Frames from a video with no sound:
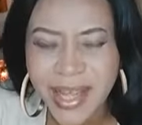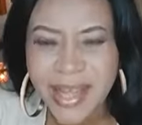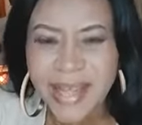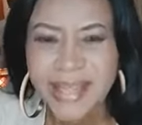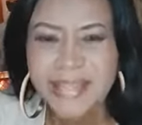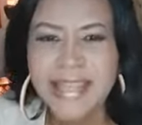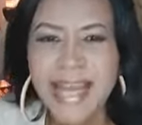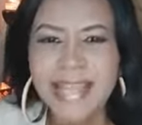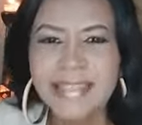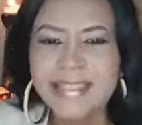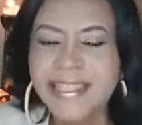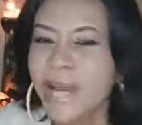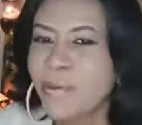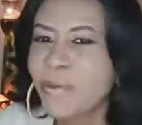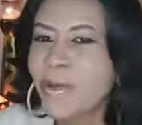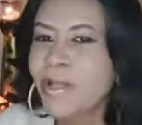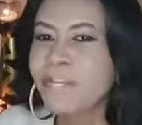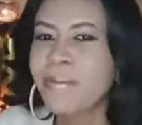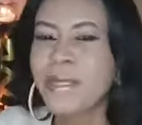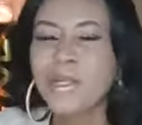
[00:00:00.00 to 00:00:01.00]
that there
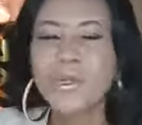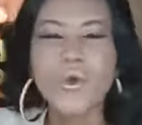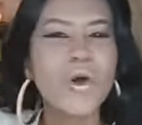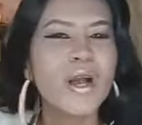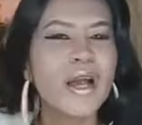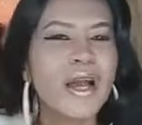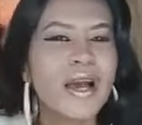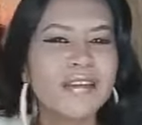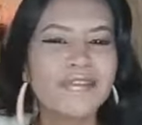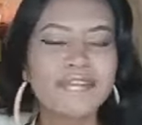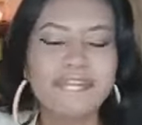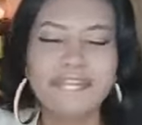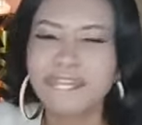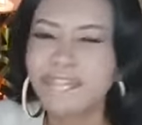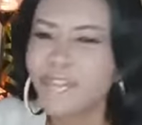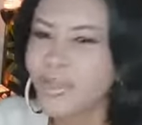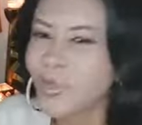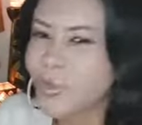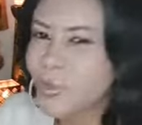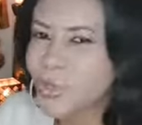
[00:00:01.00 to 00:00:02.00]
will be no
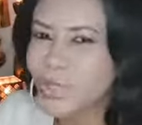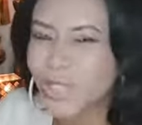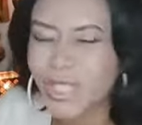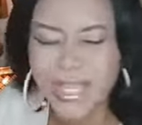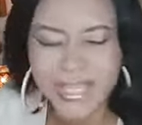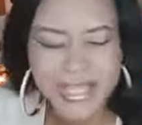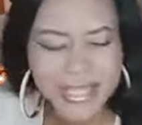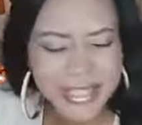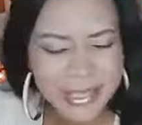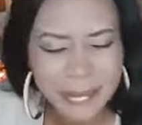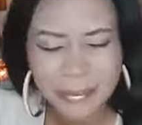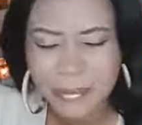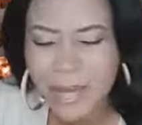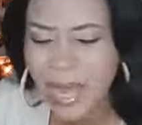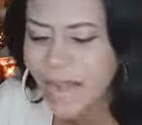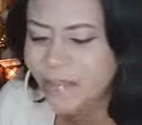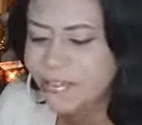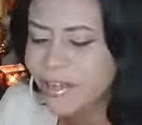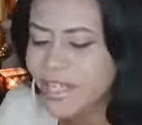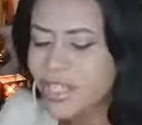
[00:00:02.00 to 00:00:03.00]
confusion in the
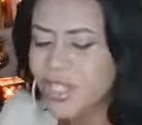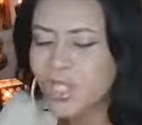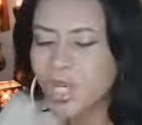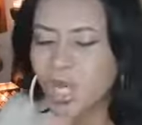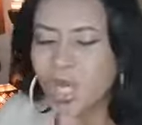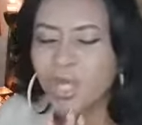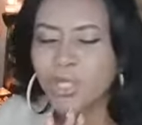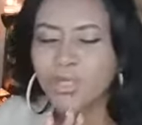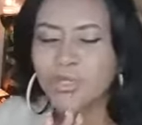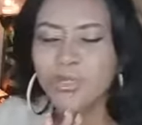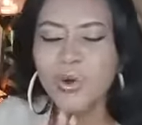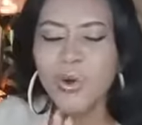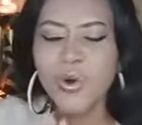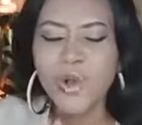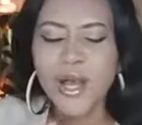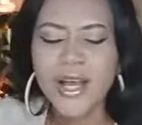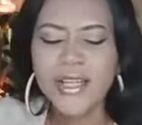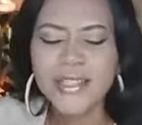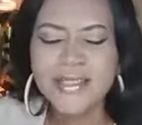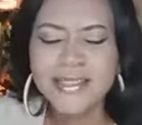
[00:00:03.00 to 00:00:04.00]
marriage,
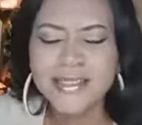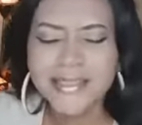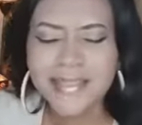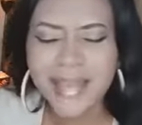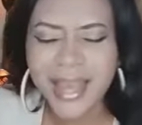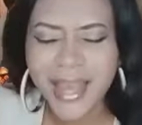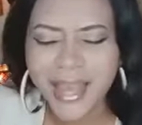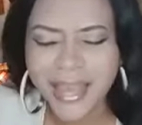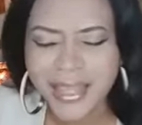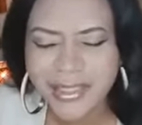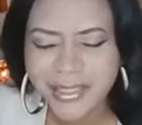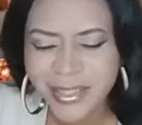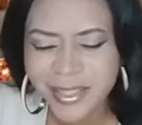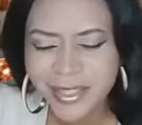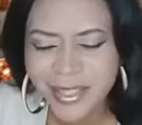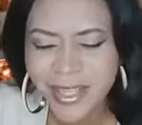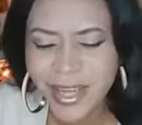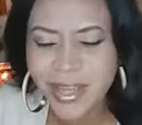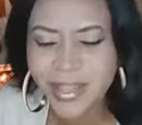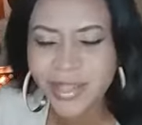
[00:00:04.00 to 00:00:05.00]
no
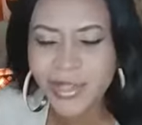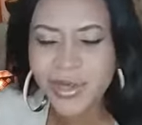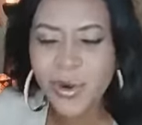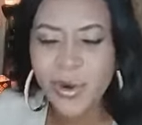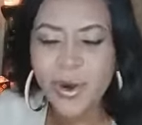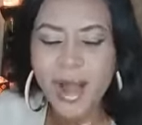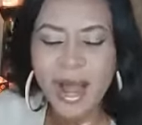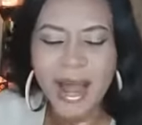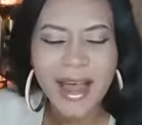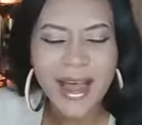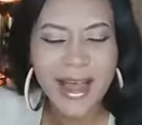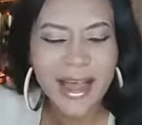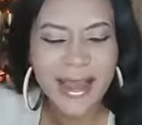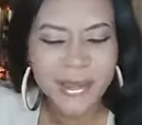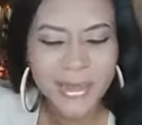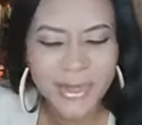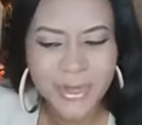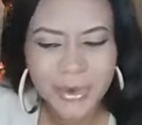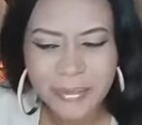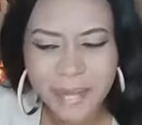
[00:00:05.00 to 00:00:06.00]
contention, no
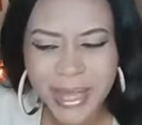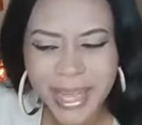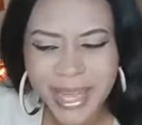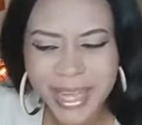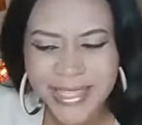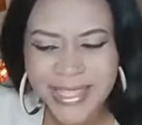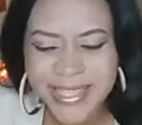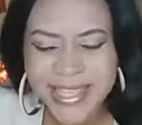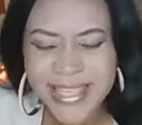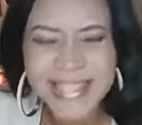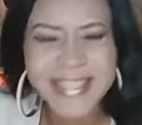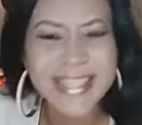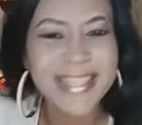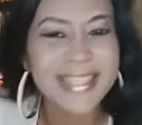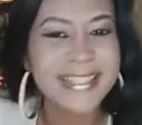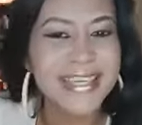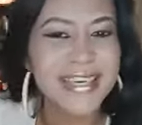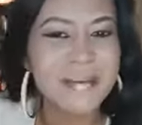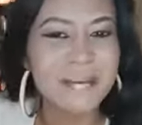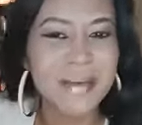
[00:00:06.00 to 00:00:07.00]
arguments. It's
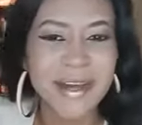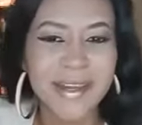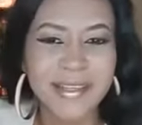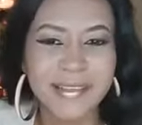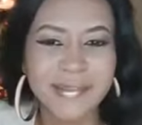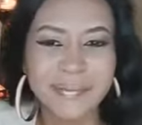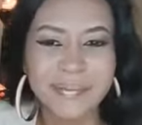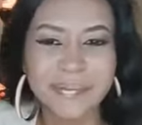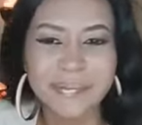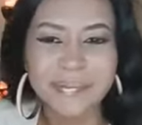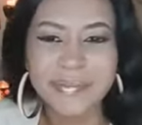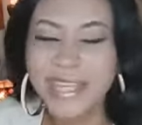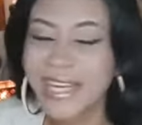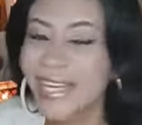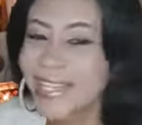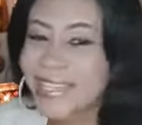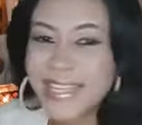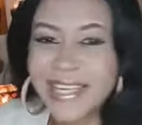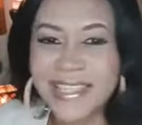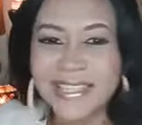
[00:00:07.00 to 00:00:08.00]
a demon.
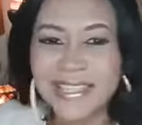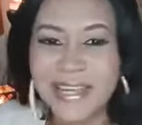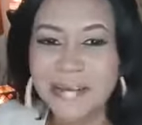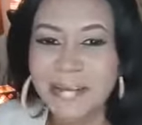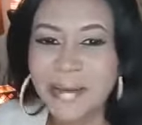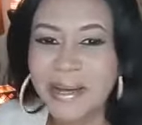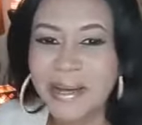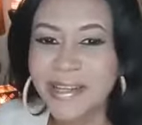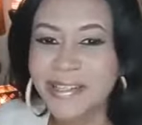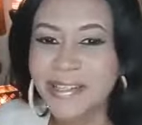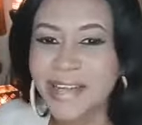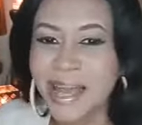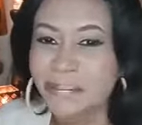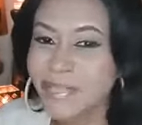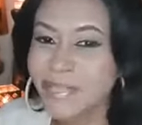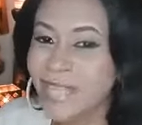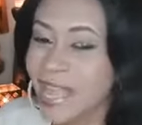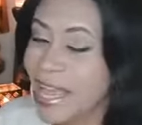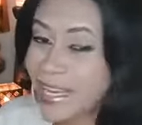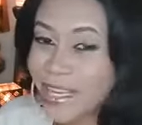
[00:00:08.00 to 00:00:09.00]
It's a demon.
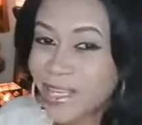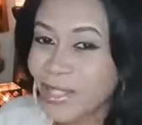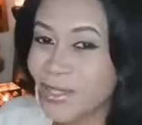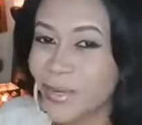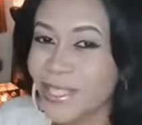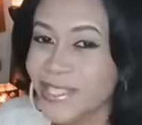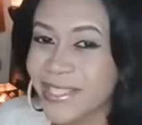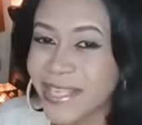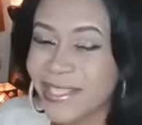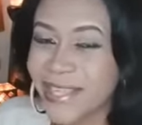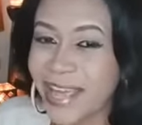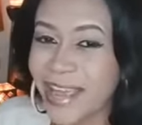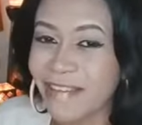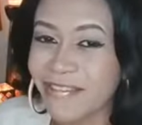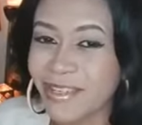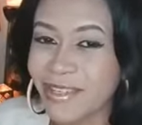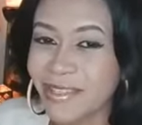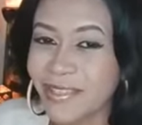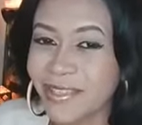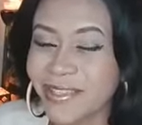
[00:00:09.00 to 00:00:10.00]
I'm telling you, it's a
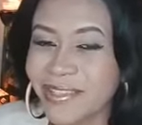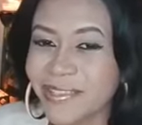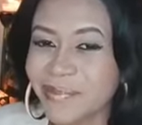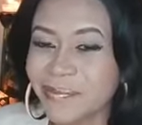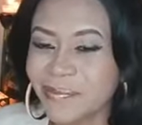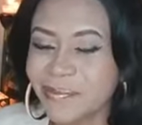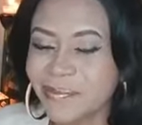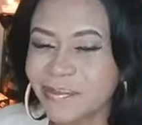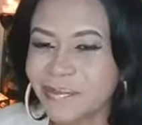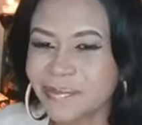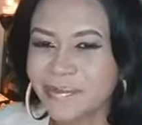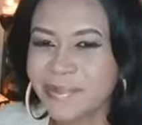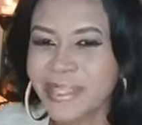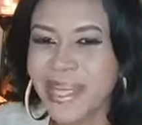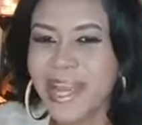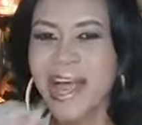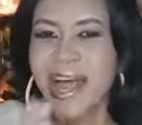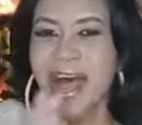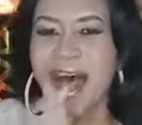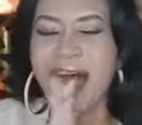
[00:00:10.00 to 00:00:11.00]

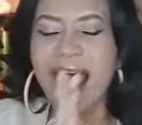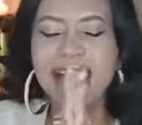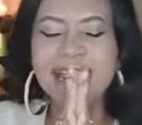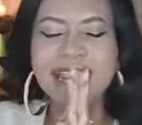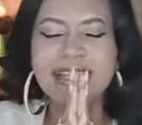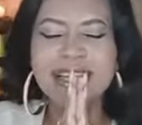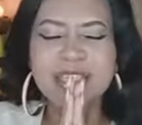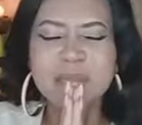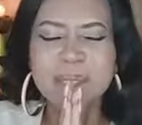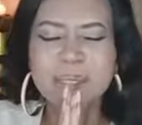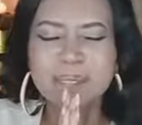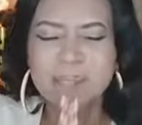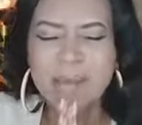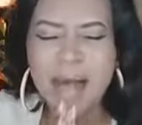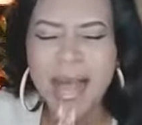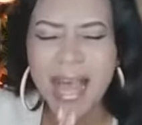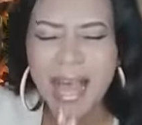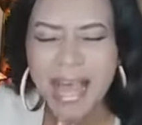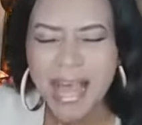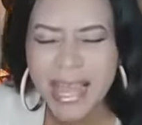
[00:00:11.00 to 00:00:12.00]
devil. I just
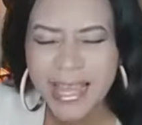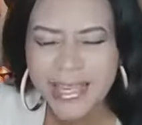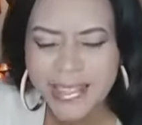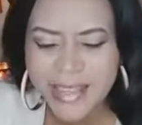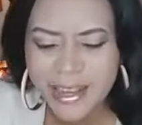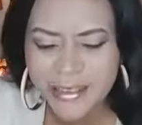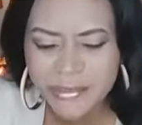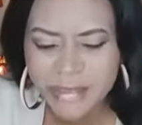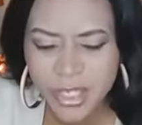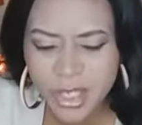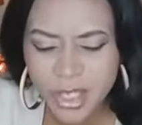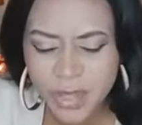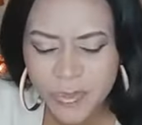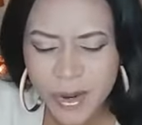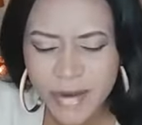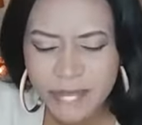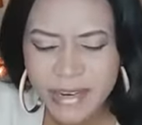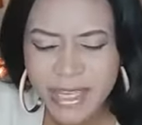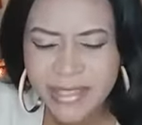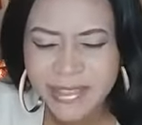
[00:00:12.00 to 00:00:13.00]
bind every
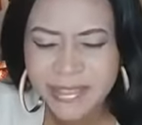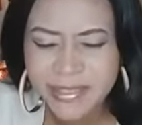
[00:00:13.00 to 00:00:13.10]
spirit,